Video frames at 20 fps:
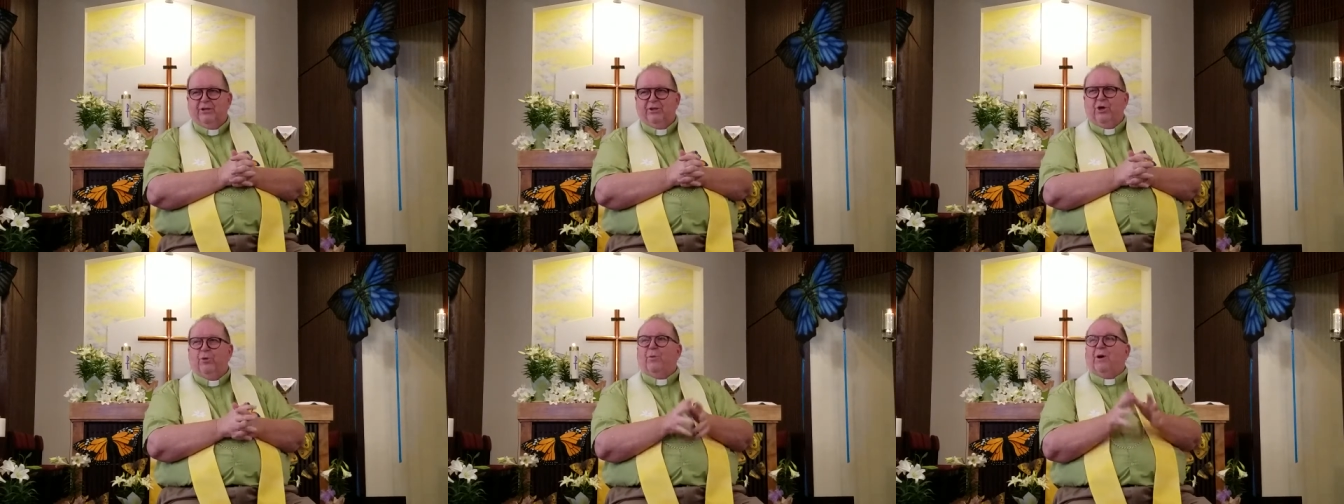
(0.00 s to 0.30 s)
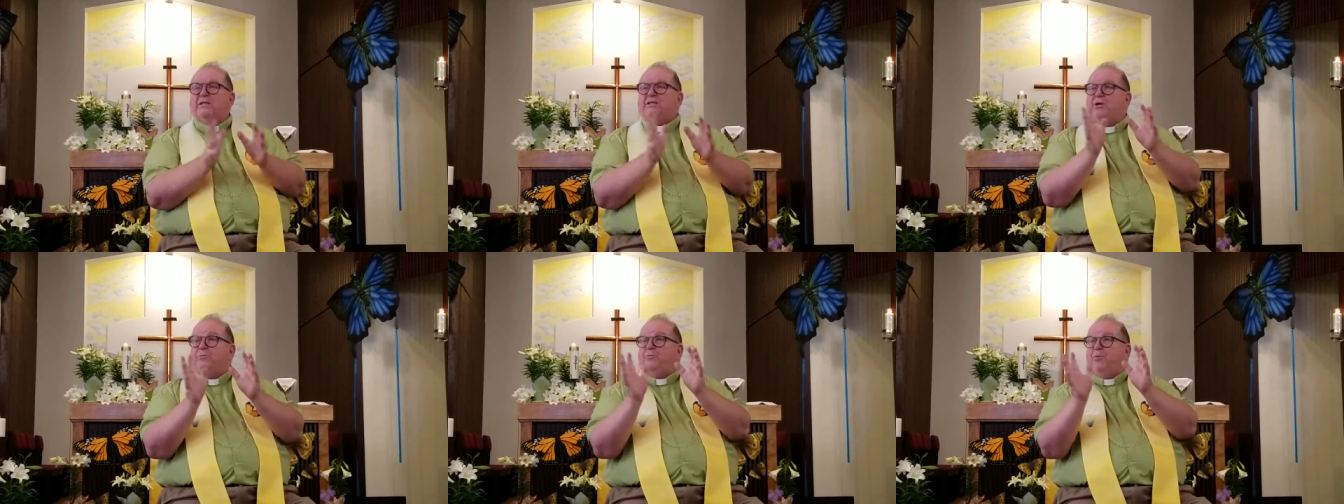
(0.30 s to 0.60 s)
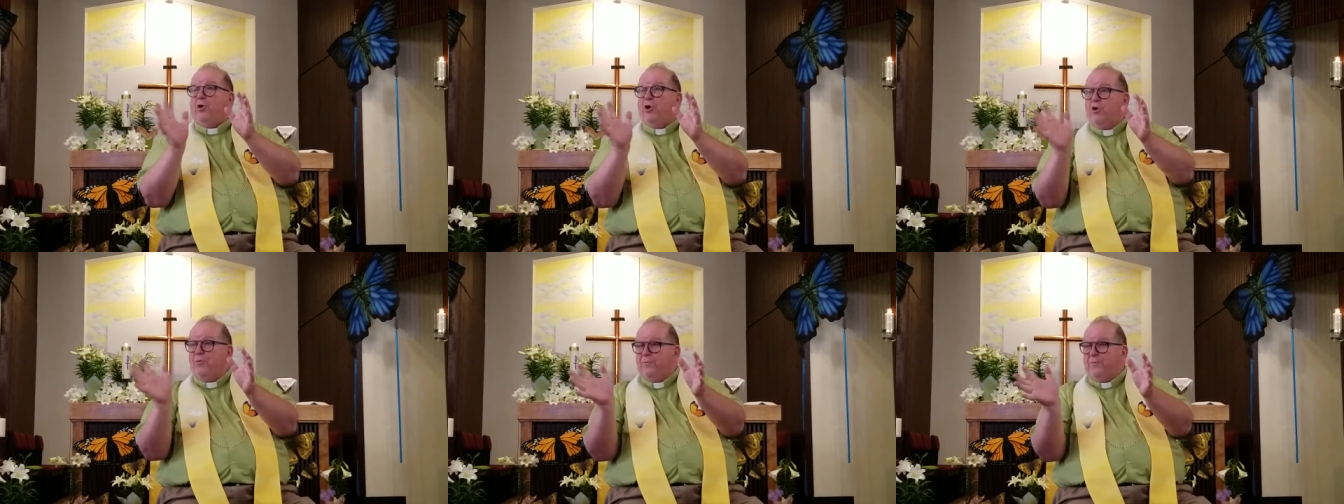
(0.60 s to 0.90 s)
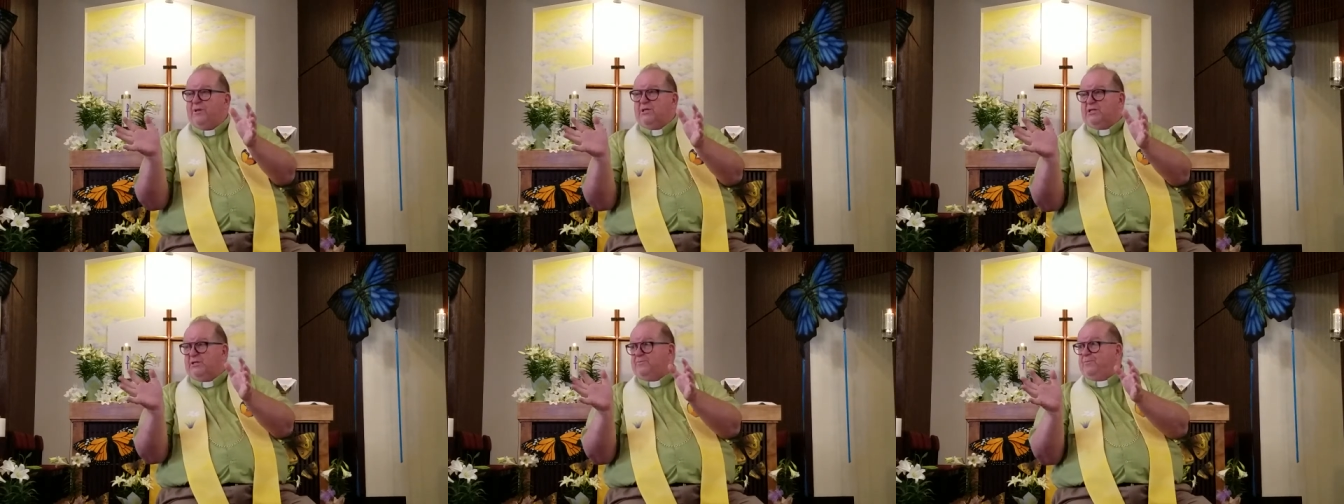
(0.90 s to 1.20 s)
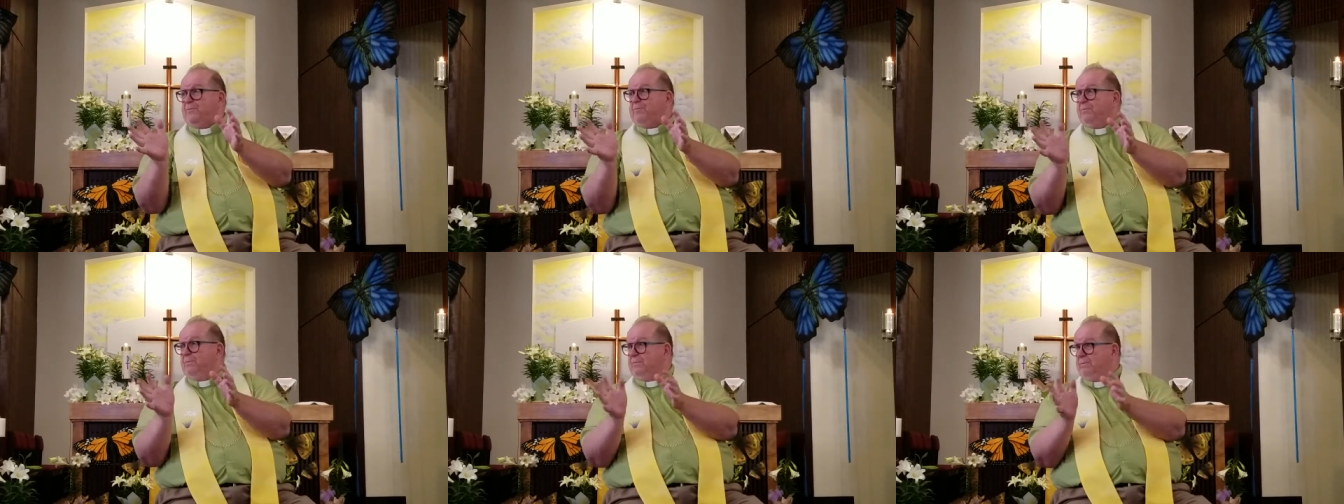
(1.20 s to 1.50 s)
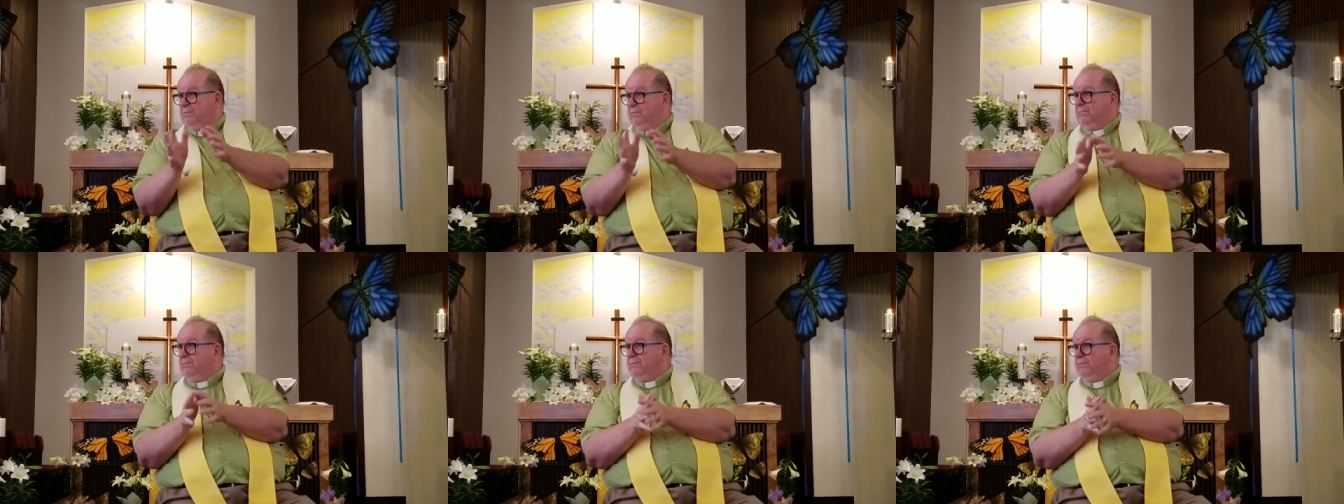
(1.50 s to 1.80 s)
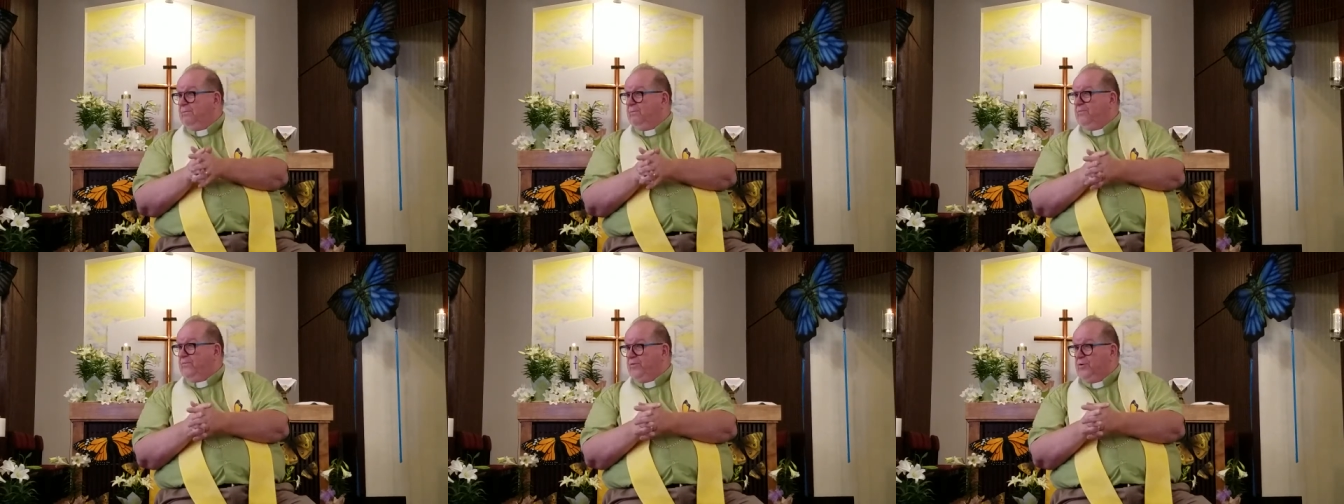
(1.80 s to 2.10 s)
There was a purpose
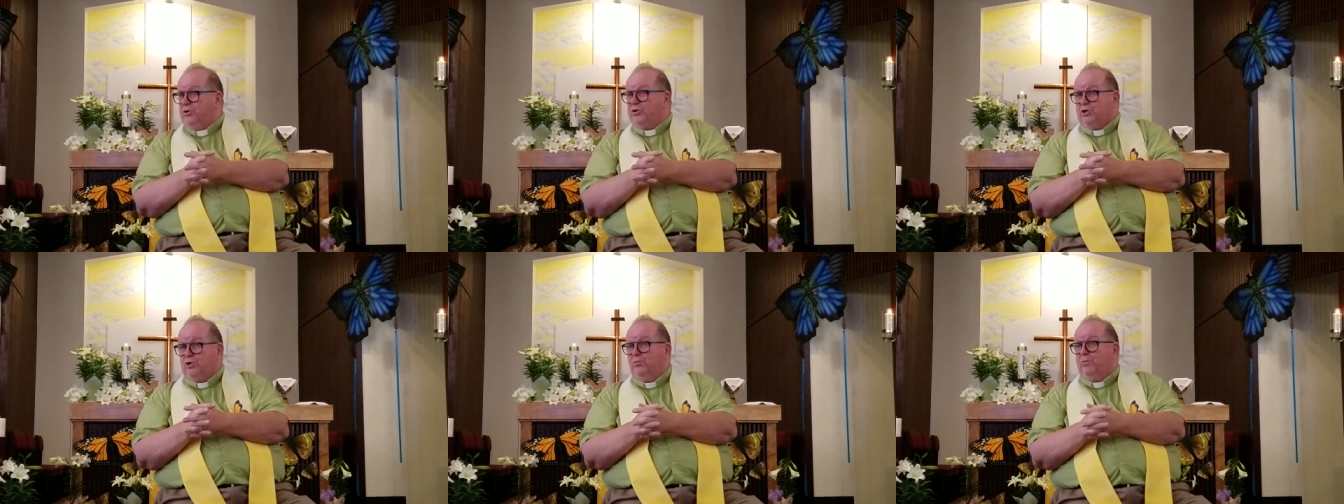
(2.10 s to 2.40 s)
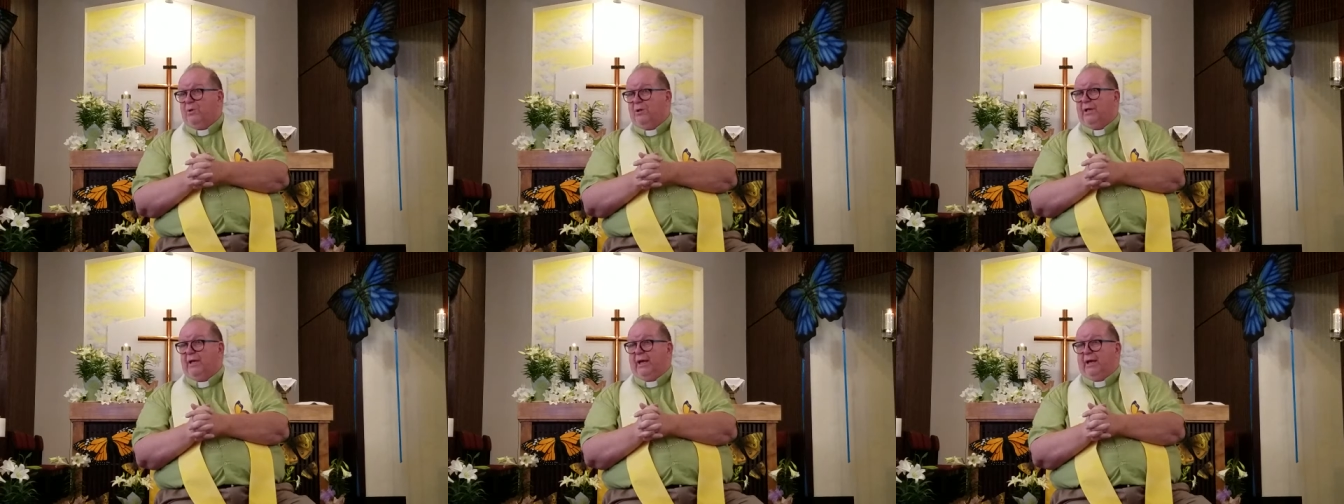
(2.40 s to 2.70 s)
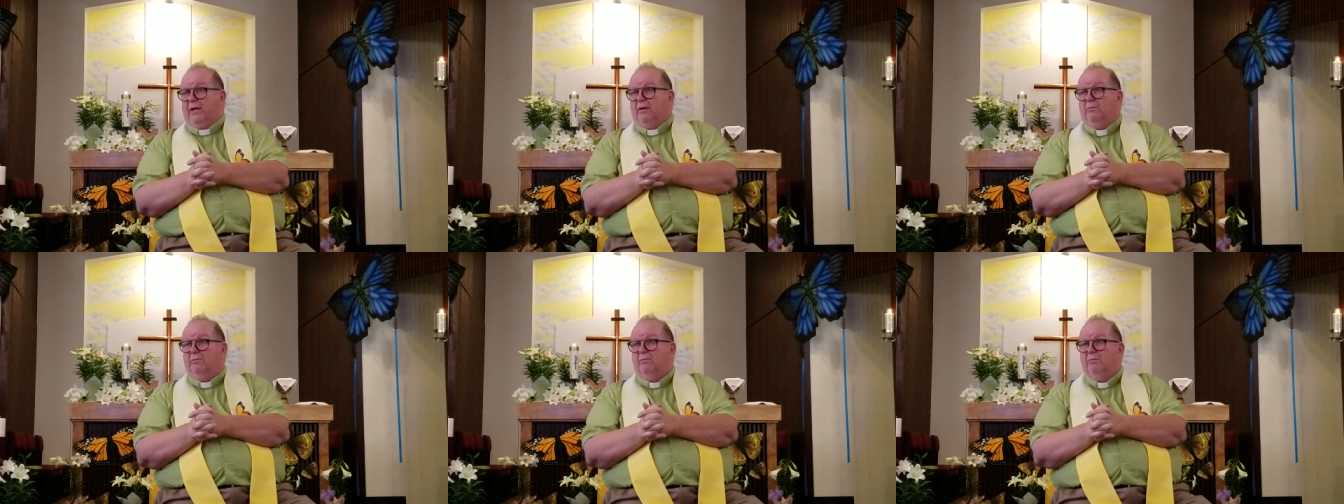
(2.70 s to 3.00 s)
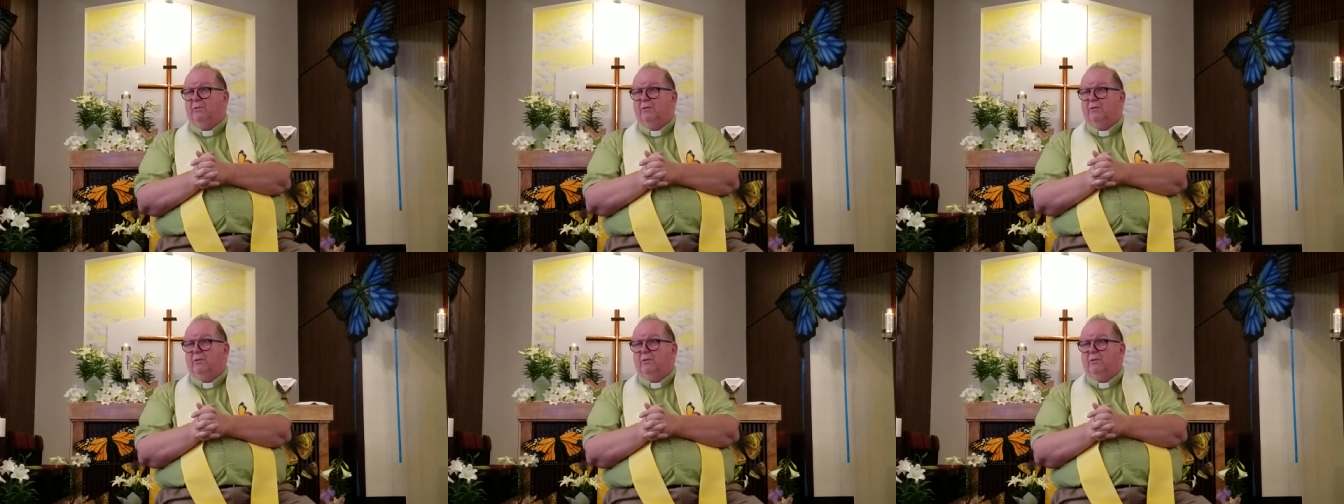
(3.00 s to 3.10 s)
for Jubilee.